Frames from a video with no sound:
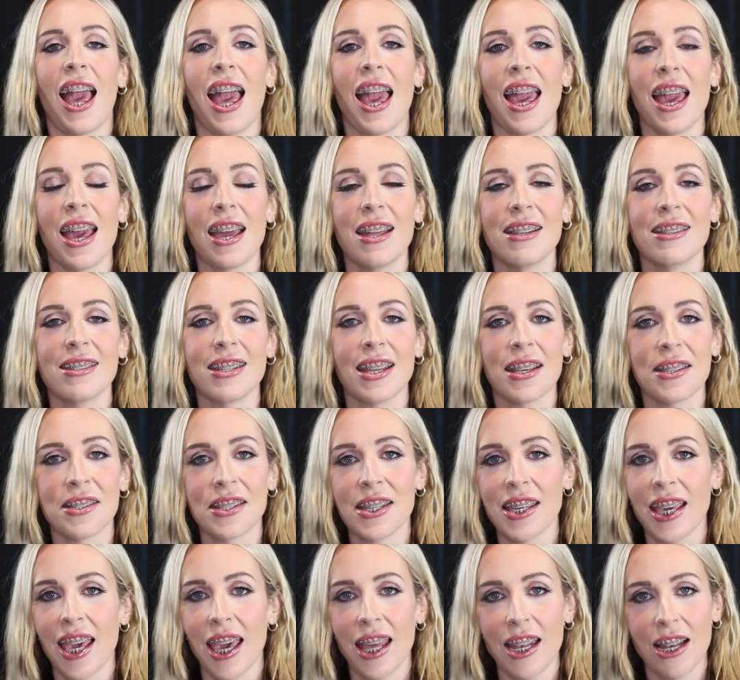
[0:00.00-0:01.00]
And
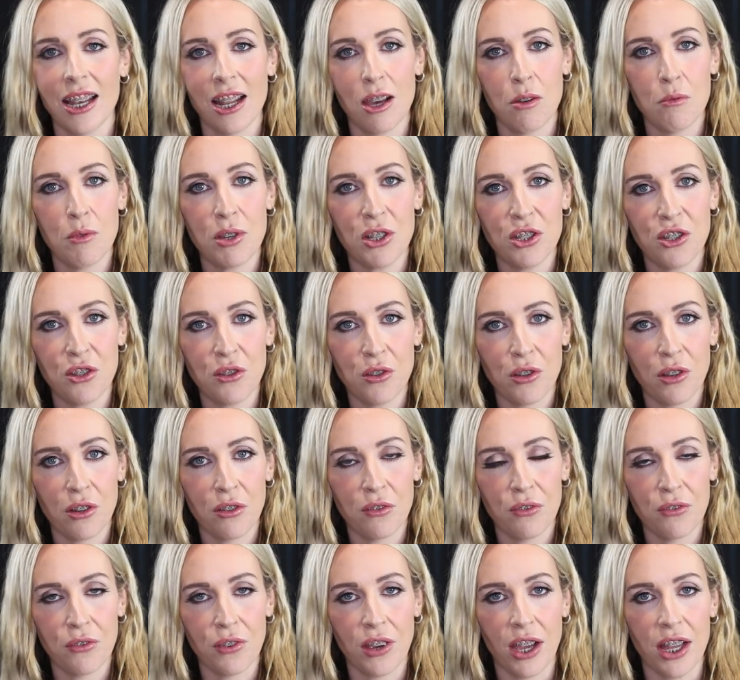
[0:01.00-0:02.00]
yes, in Canada, we do
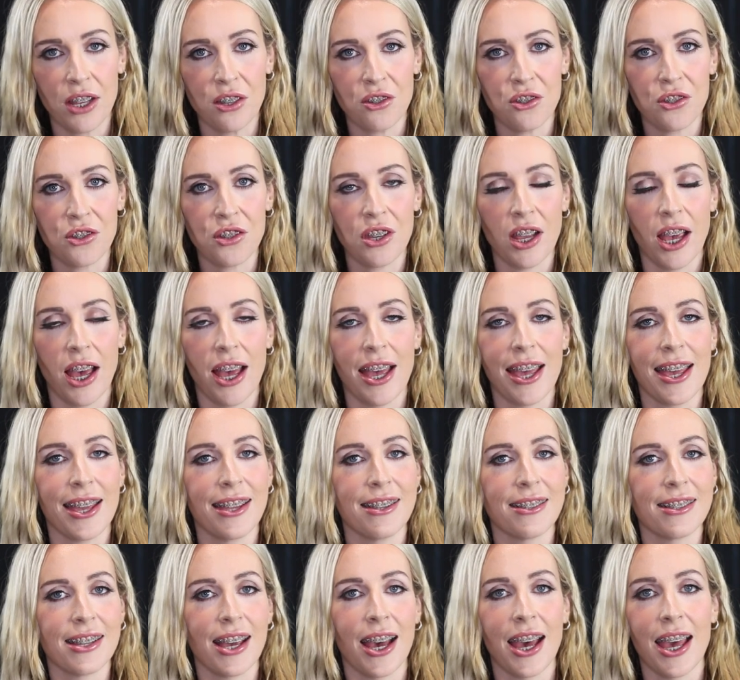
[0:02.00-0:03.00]
learn French,
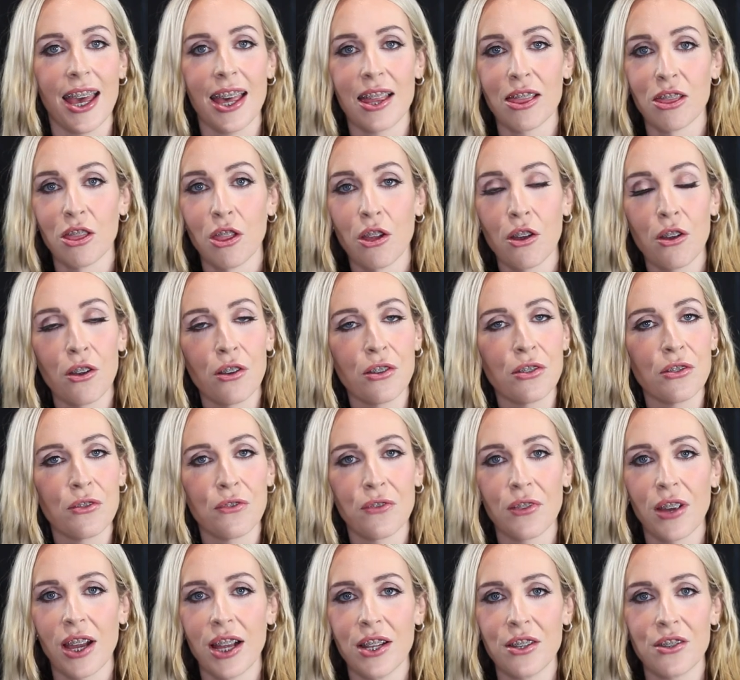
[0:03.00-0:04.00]
and I learned
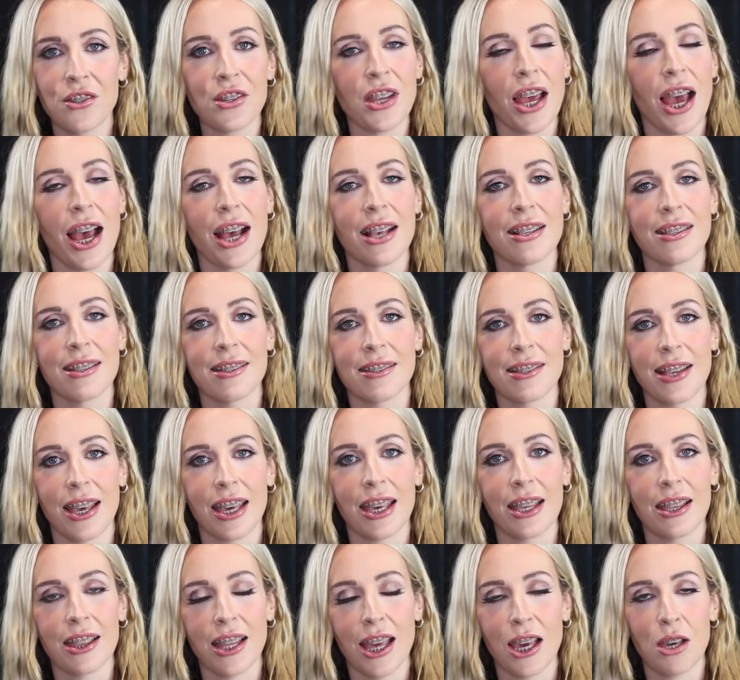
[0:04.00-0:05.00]
French as a
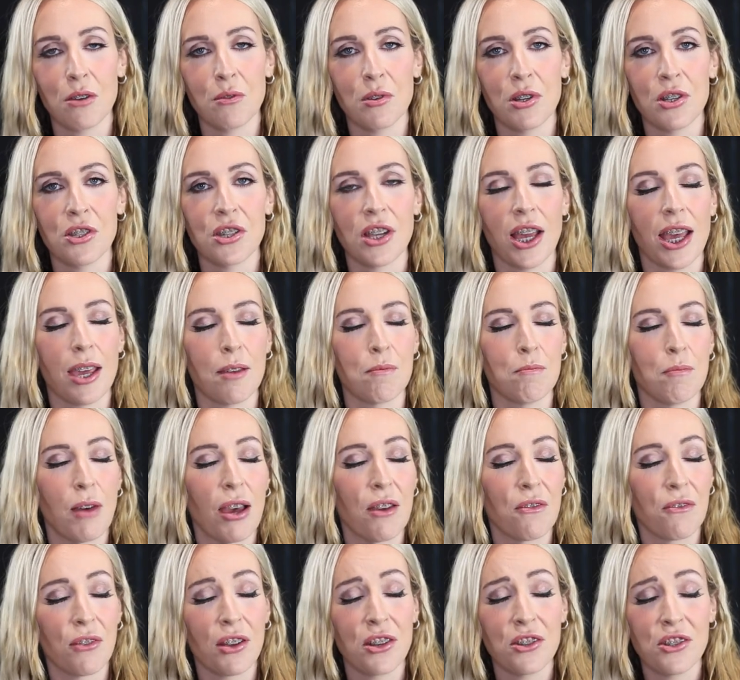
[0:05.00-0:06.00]
second language. I,
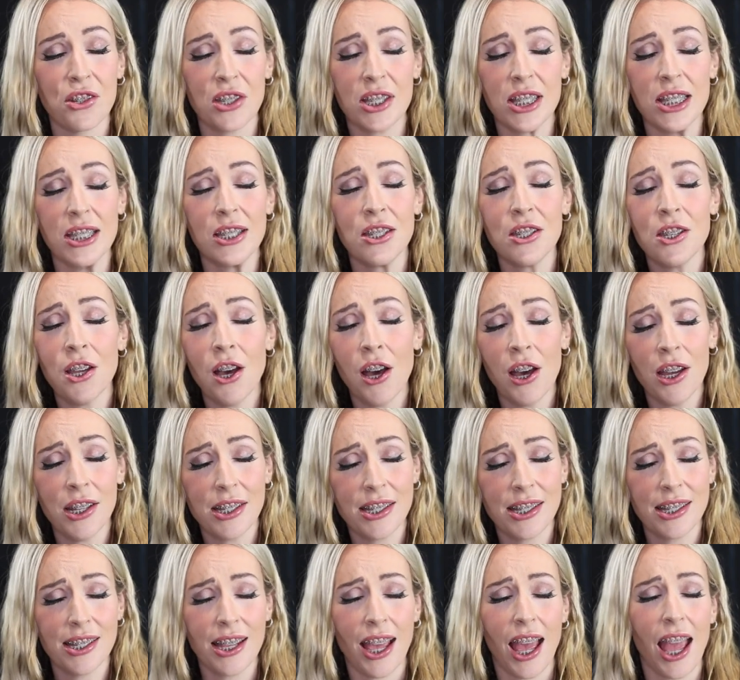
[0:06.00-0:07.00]
my French is
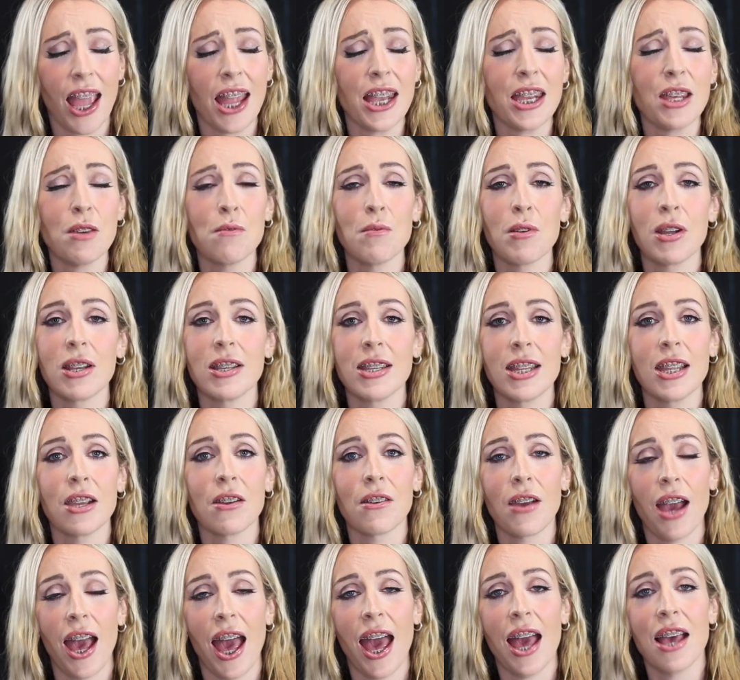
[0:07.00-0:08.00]
not anywhere
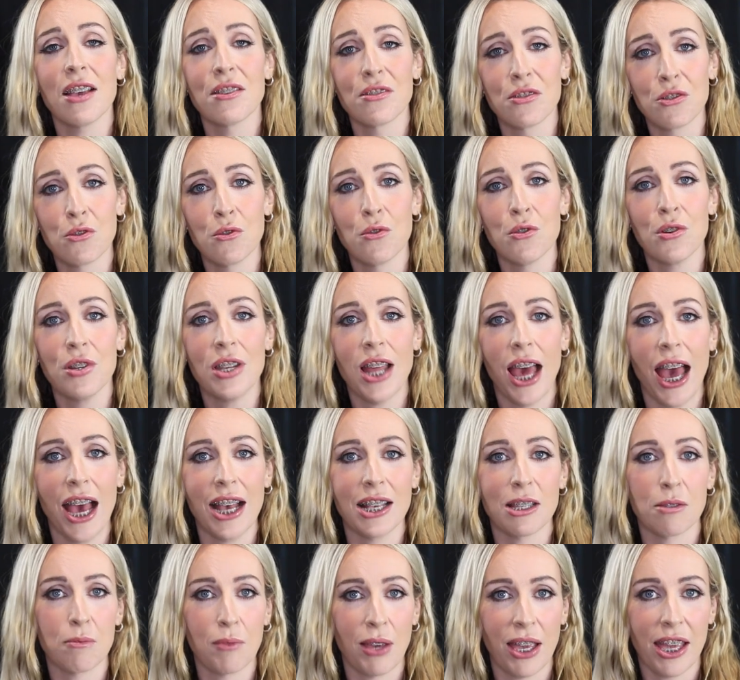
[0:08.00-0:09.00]
near as good
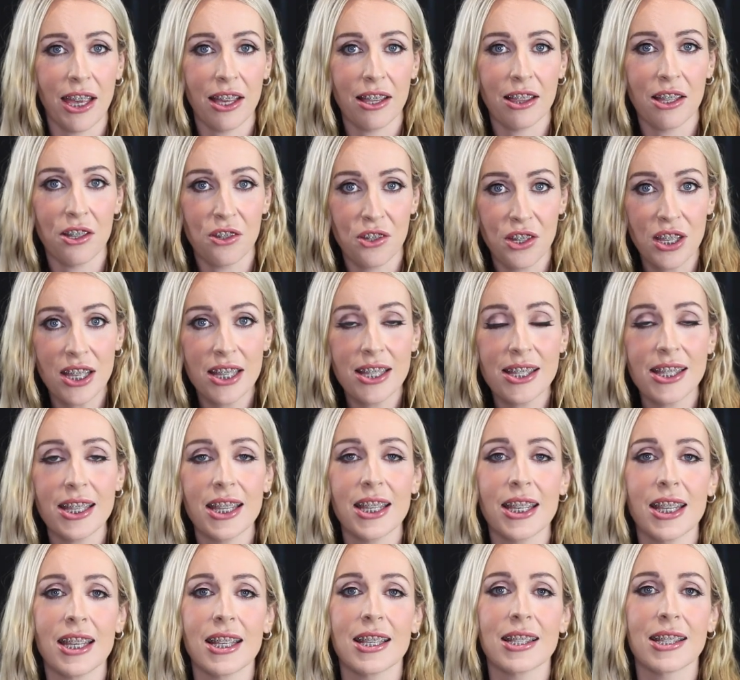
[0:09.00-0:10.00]
as my English is.
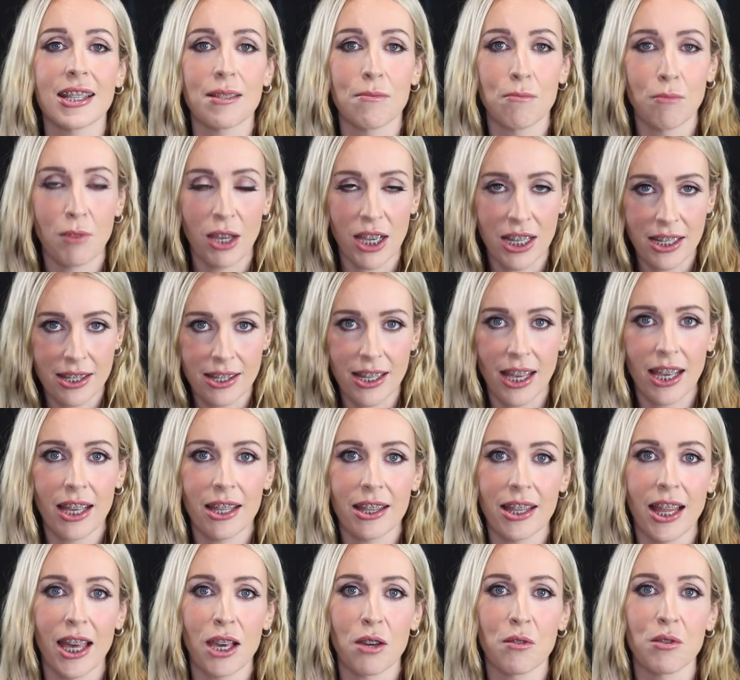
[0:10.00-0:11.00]
It is my
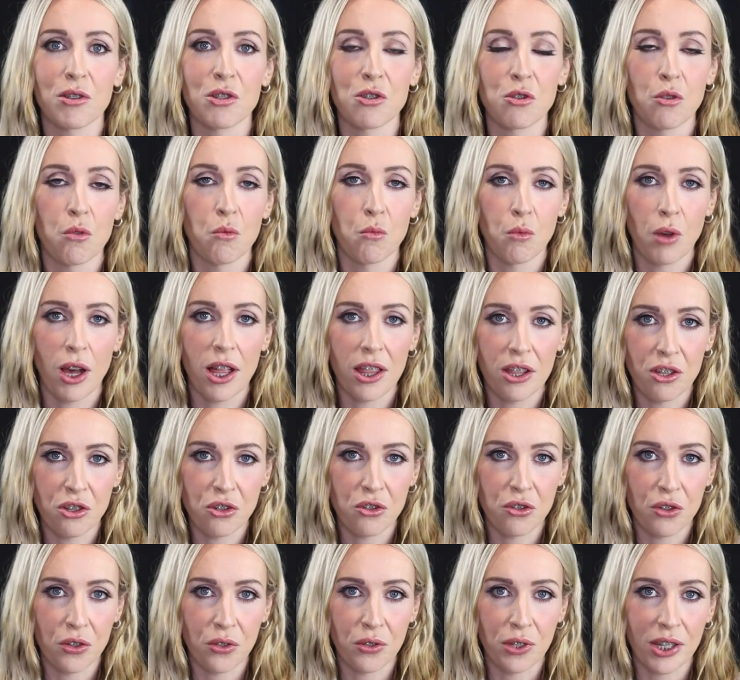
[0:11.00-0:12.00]
second language, well
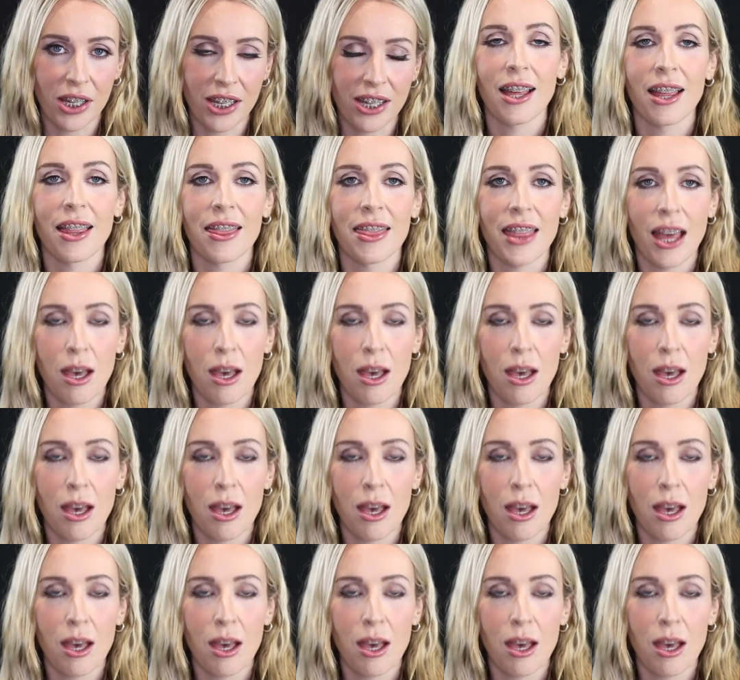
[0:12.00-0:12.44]
and truly.